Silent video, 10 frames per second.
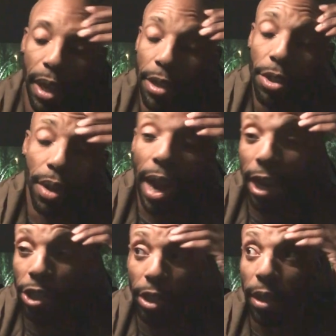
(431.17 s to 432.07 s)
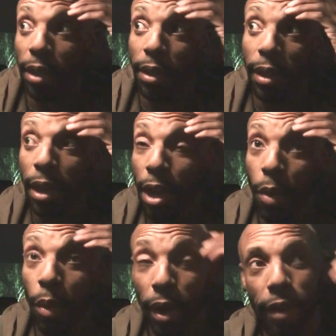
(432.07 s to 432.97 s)
interaction
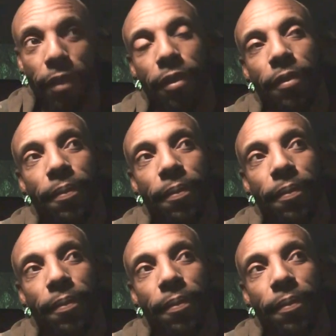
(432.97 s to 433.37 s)
with